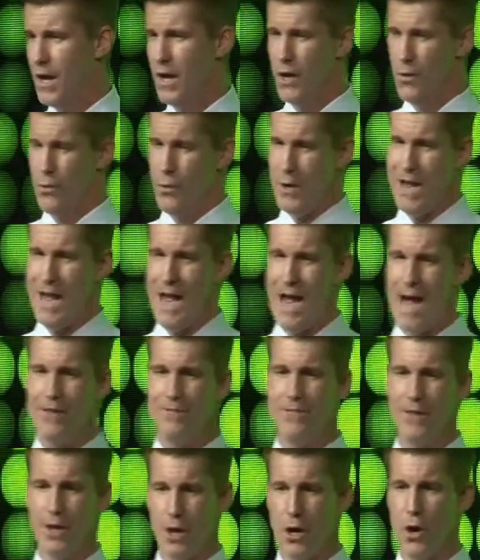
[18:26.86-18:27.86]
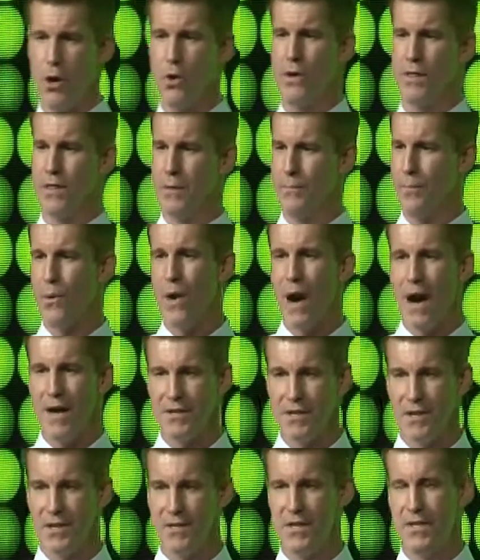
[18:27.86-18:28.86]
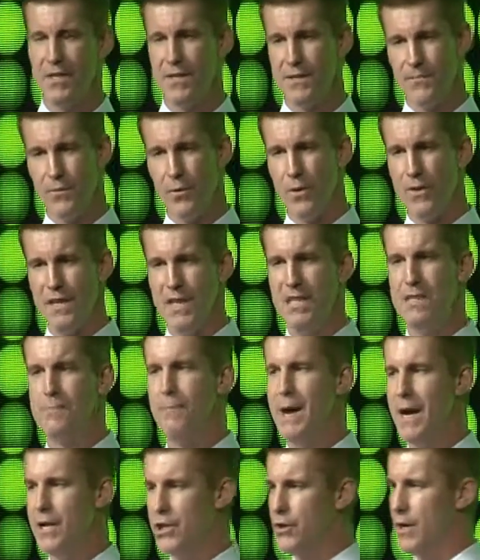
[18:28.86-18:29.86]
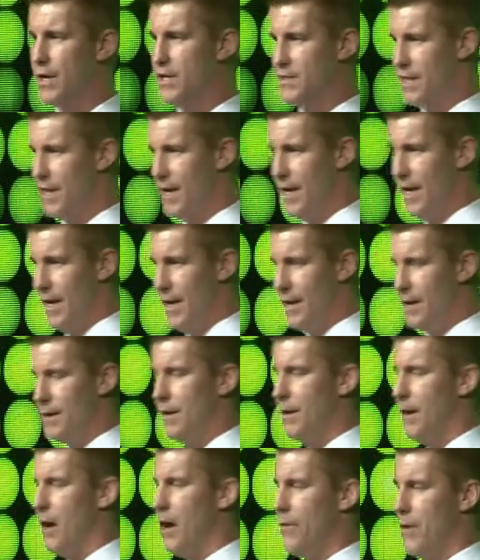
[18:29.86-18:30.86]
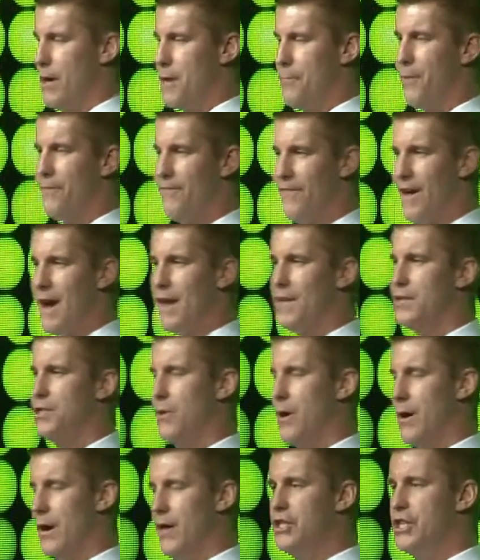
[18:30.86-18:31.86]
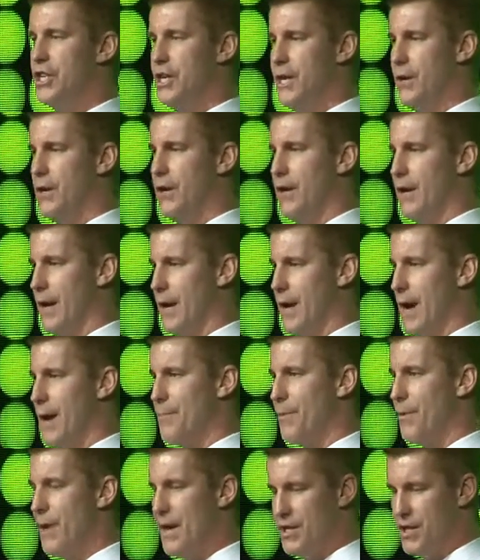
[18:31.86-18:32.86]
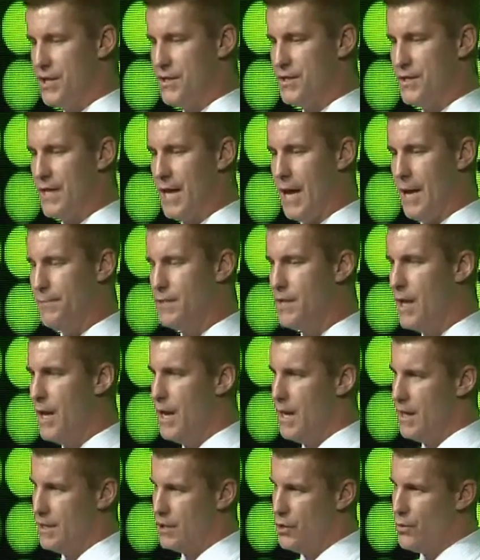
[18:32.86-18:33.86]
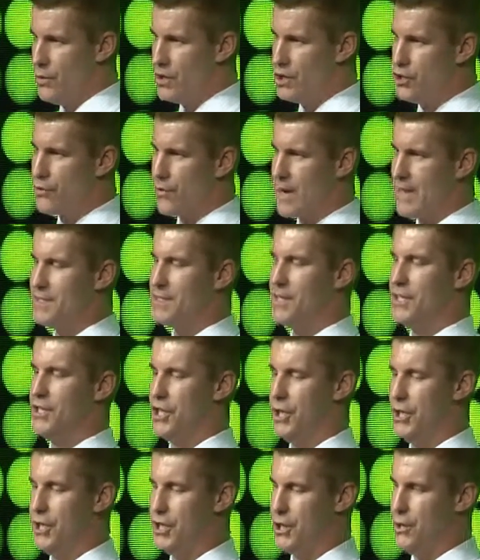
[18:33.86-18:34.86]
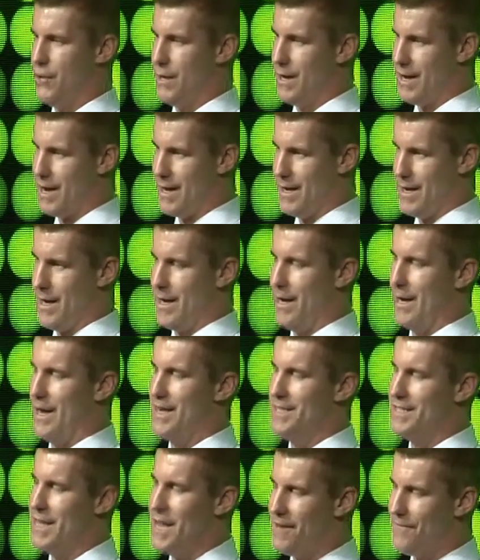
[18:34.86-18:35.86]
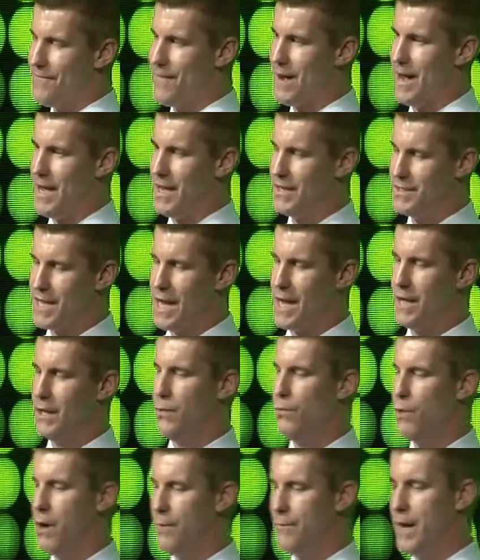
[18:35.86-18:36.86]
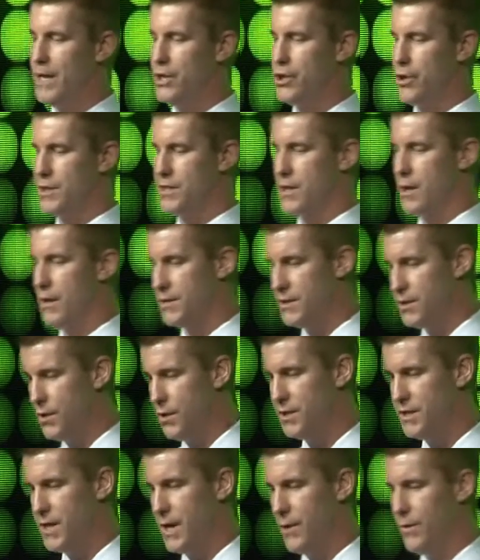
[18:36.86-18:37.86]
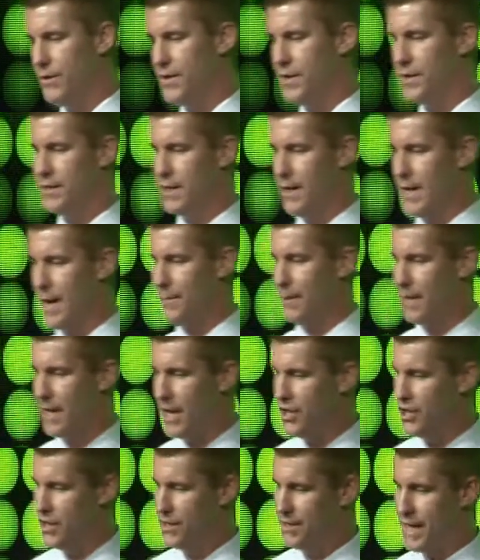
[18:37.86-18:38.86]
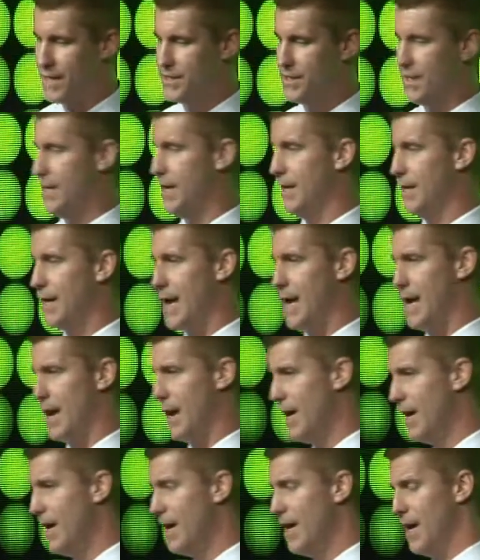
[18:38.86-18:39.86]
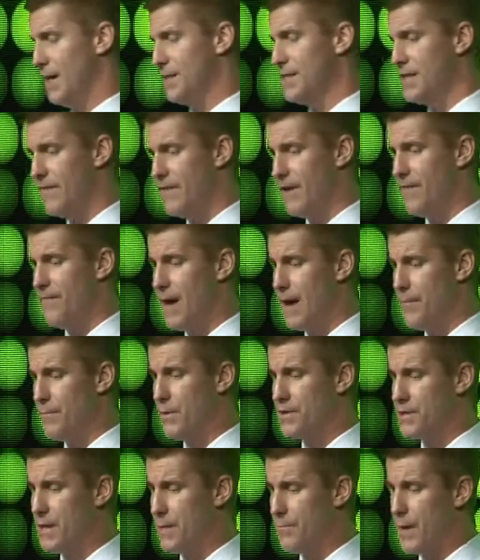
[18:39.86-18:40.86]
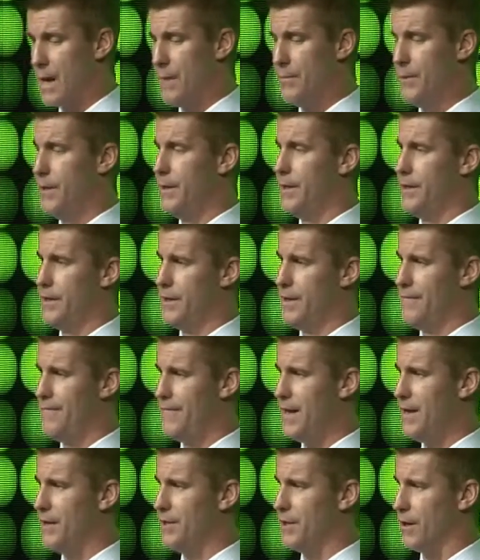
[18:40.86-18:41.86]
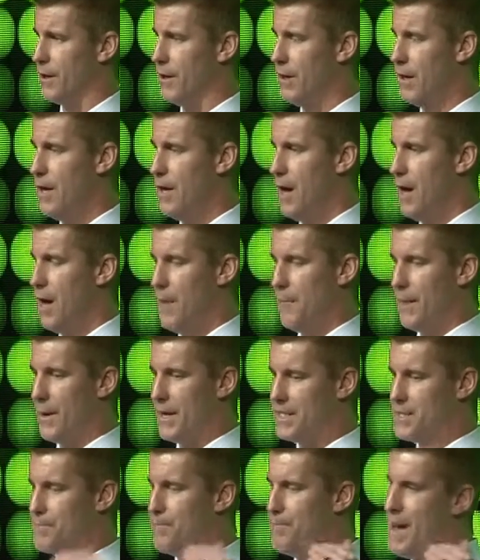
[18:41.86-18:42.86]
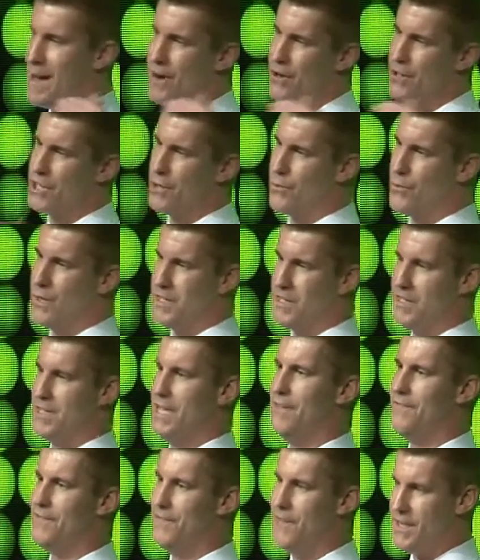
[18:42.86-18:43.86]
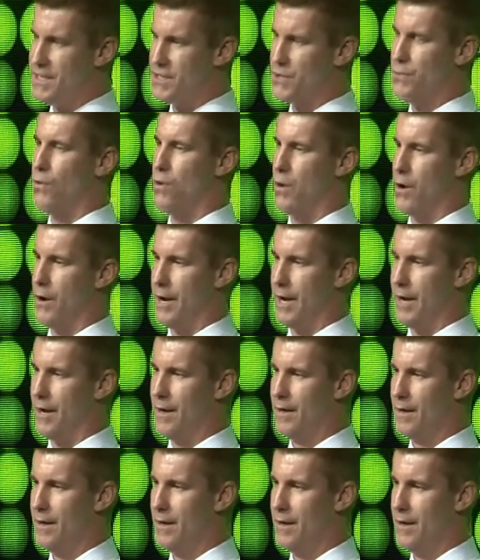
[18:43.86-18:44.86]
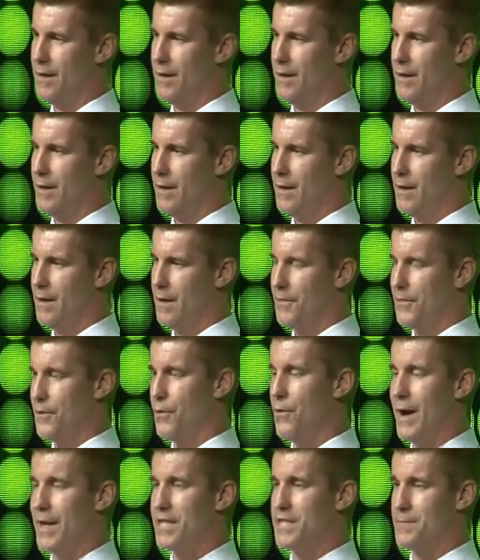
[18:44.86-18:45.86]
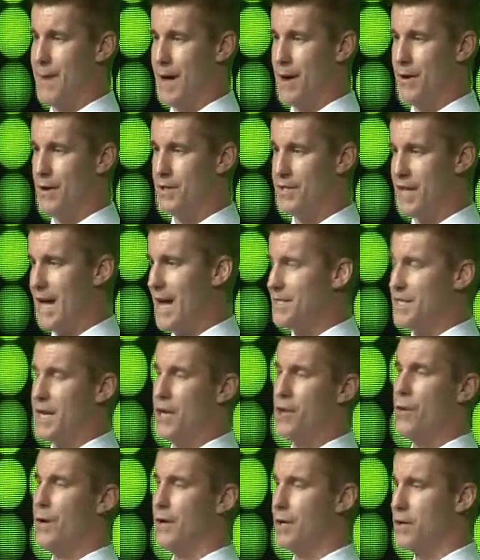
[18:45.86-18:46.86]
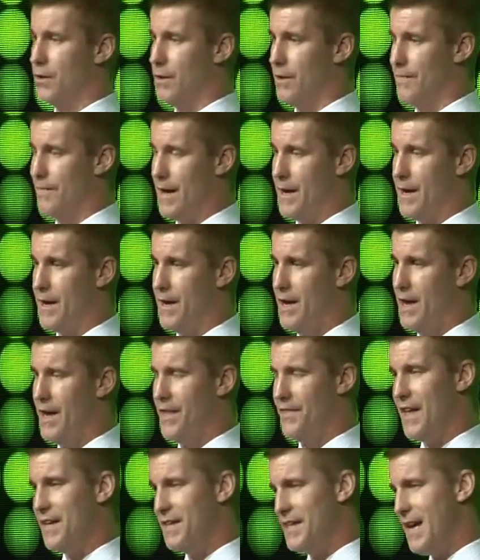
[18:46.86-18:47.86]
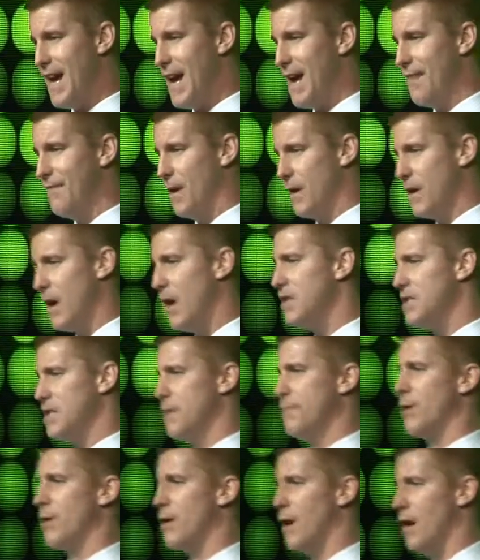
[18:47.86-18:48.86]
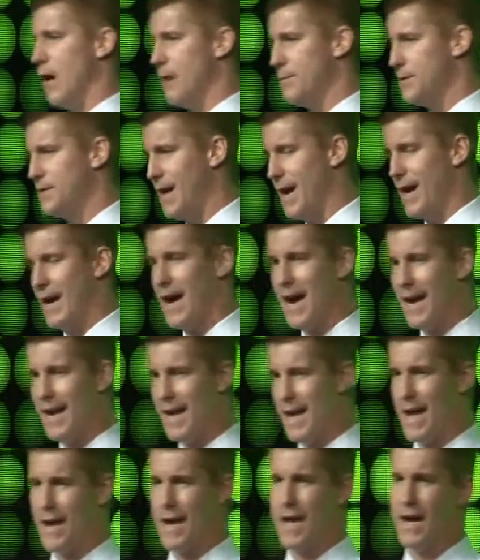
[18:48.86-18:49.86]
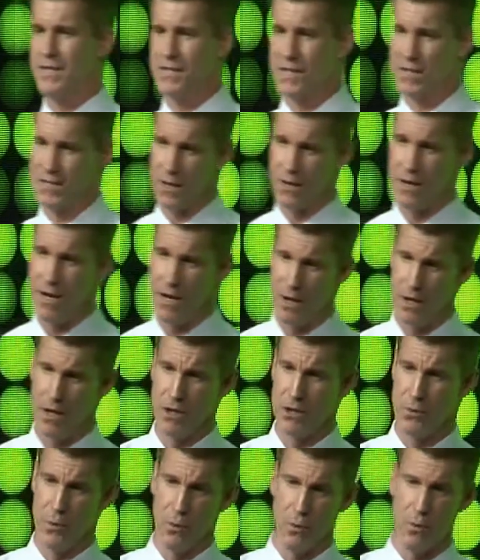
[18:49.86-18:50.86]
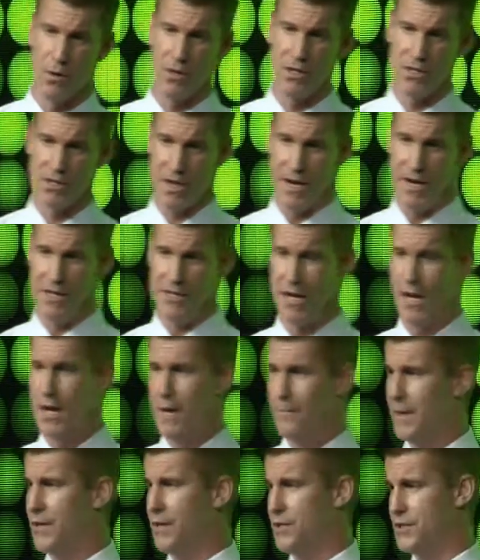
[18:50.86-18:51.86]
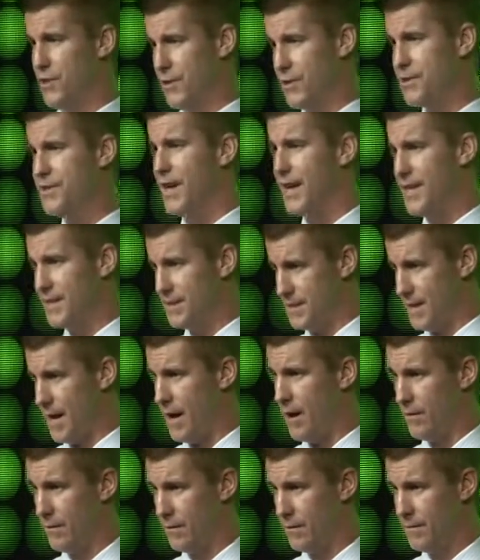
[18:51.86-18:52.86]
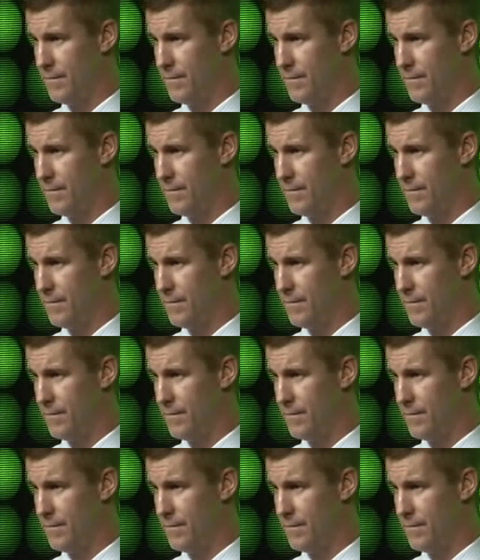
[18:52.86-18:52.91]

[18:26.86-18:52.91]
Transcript: We have the code and the processes for these metrics already provided to our engineering and operations teams to address this issue and identify exactly what metrics are associated with this application that's indicating a 75% probability of failure. But it's better to receive this warning through xMatters as a critical event than to have a customer call up saying, I can't access our Kellogg's reward sites because your site's down.